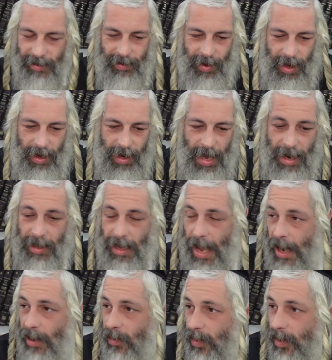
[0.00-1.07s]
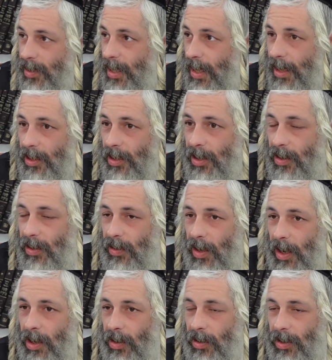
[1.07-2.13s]
Right, and you know,
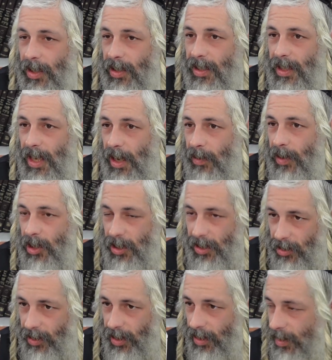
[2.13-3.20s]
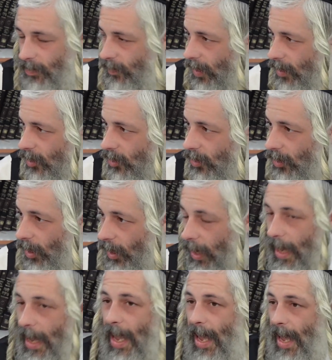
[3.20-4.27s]
a girl could say when she's looking to find a shidduch,
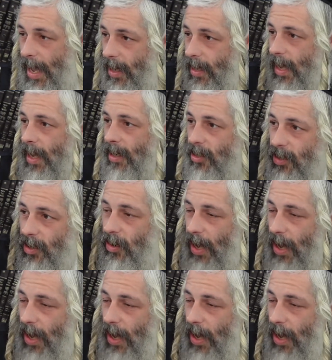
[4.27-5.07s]
hey, and you know,